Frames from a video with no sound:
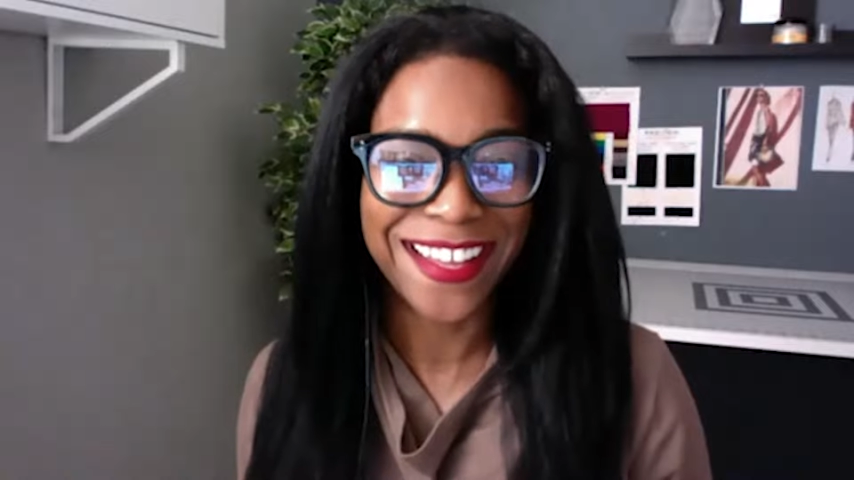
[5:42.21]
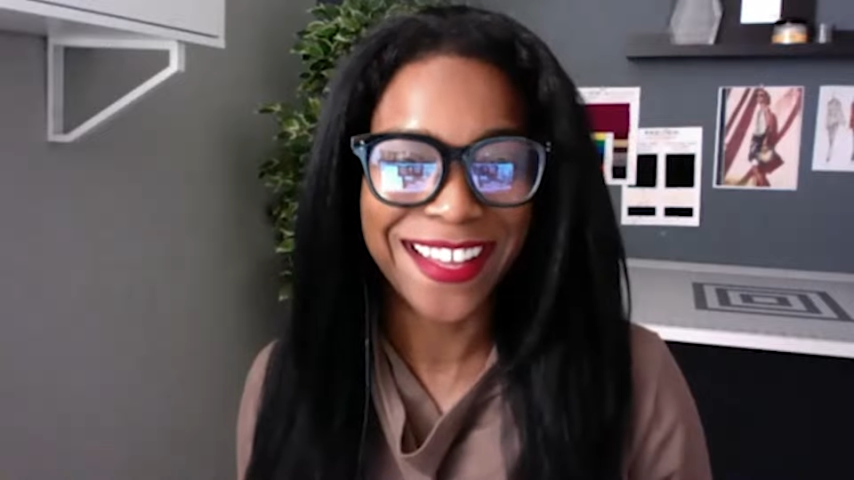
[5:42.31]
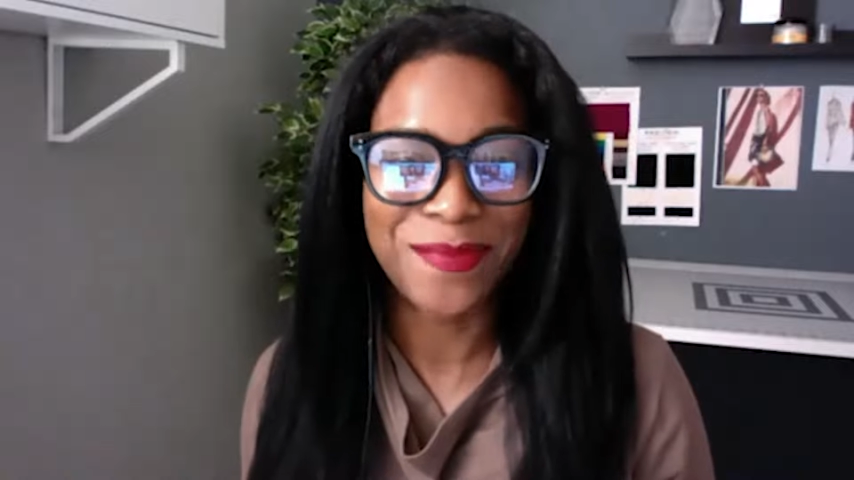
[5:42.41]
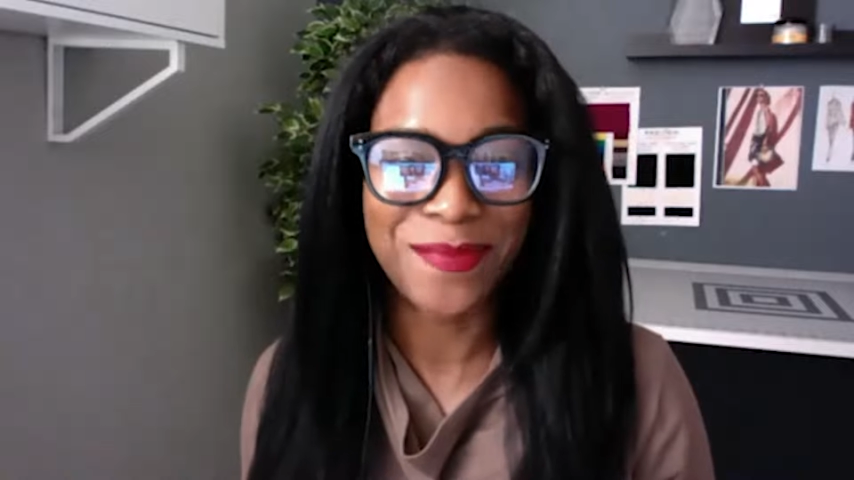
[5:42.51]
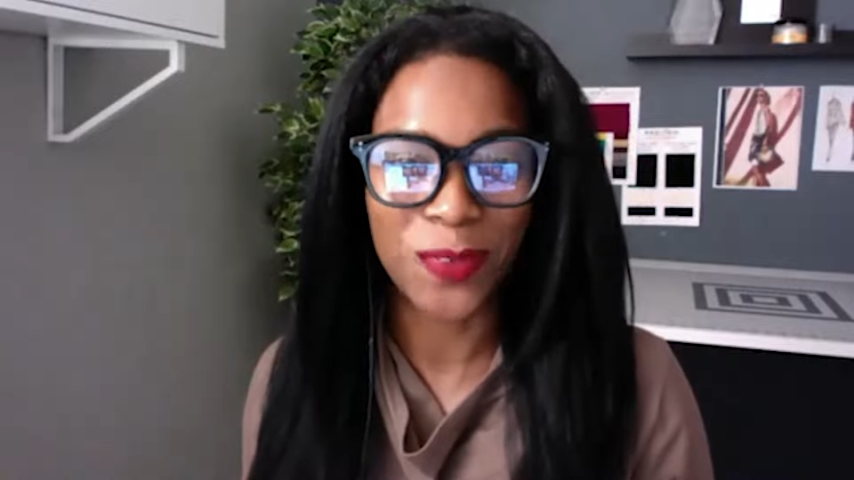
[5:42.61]

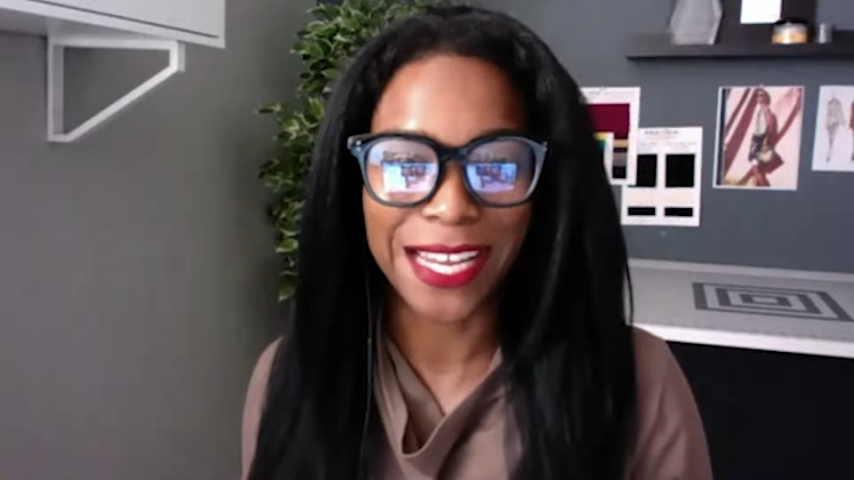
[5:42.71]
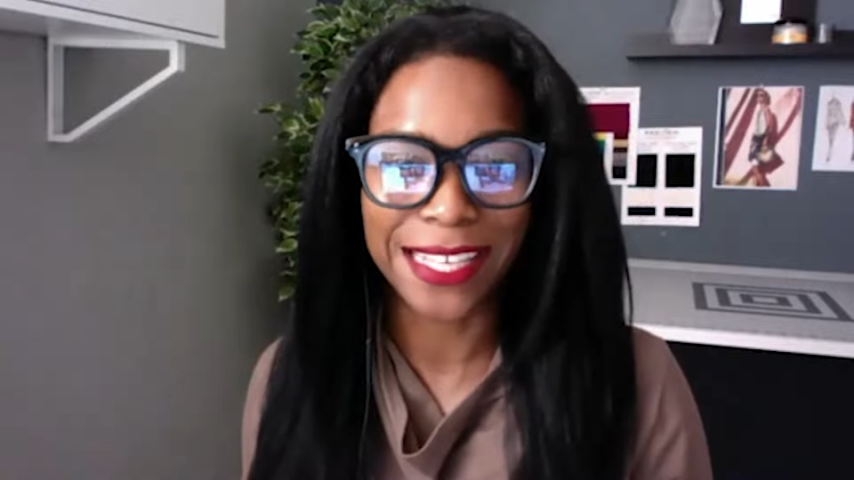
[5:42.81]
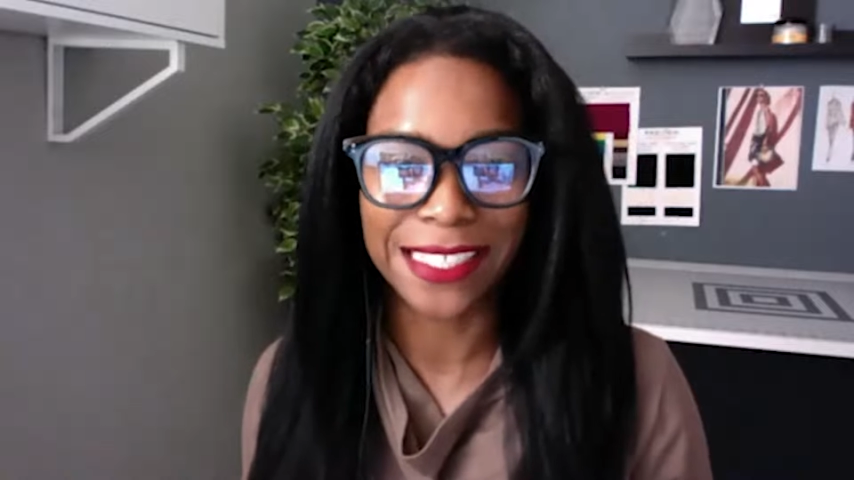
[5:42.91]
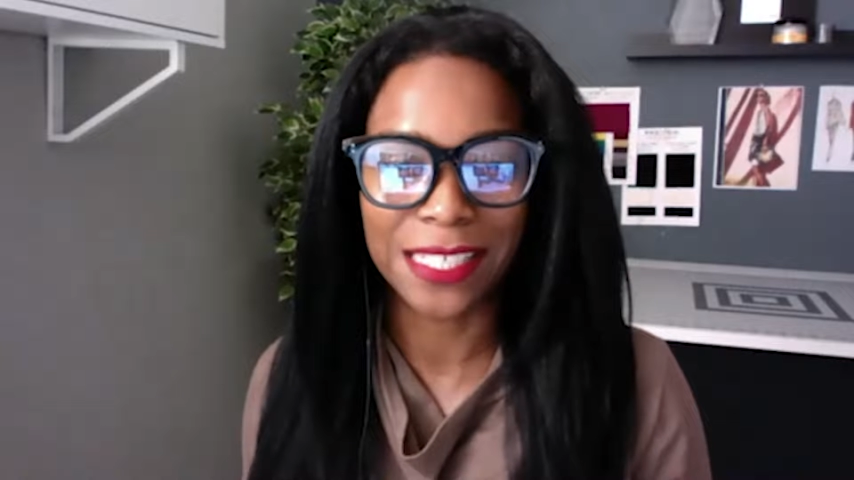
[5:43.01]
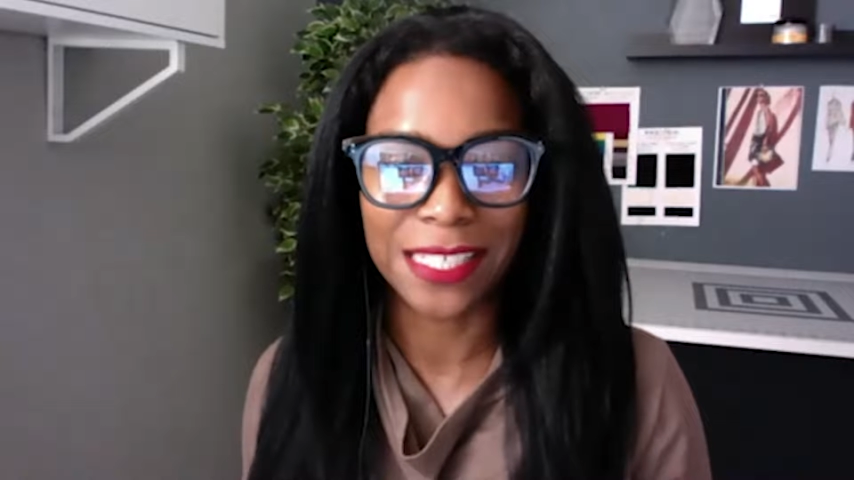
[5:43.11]
No
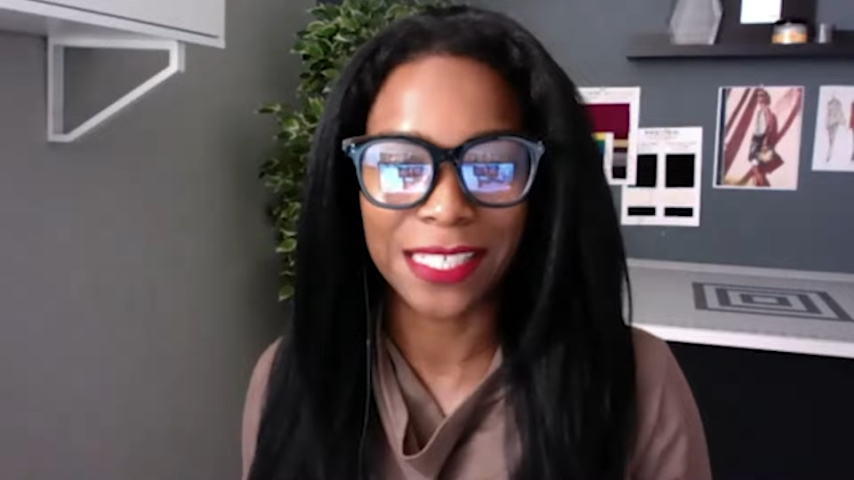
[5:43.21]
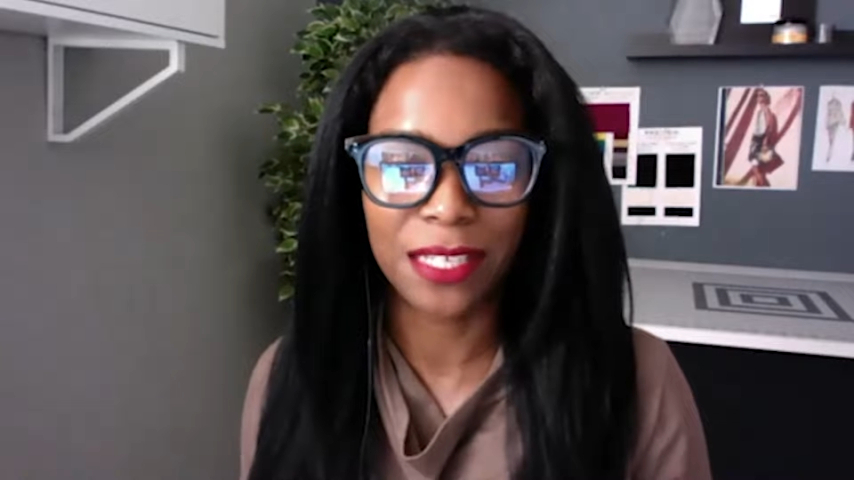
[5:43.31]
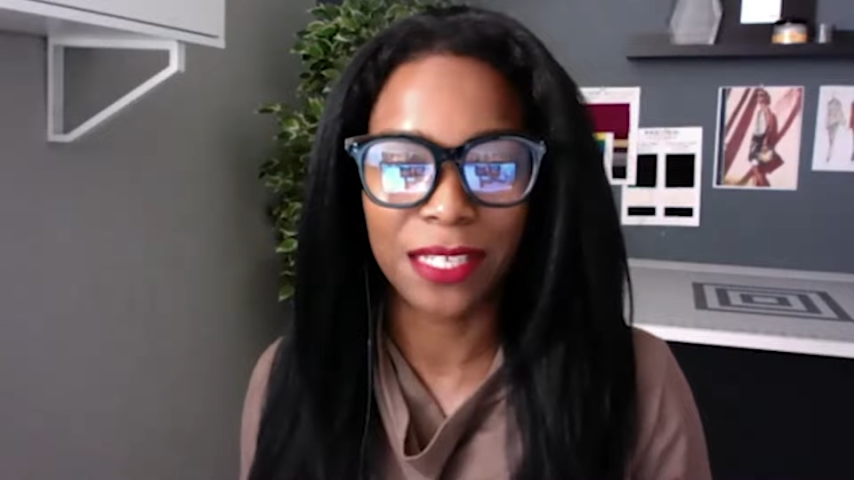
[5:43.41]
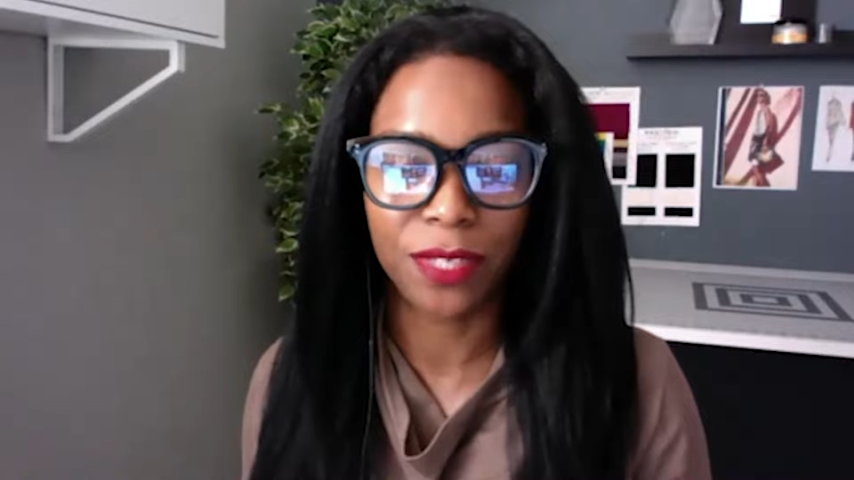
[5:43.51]
one likes to be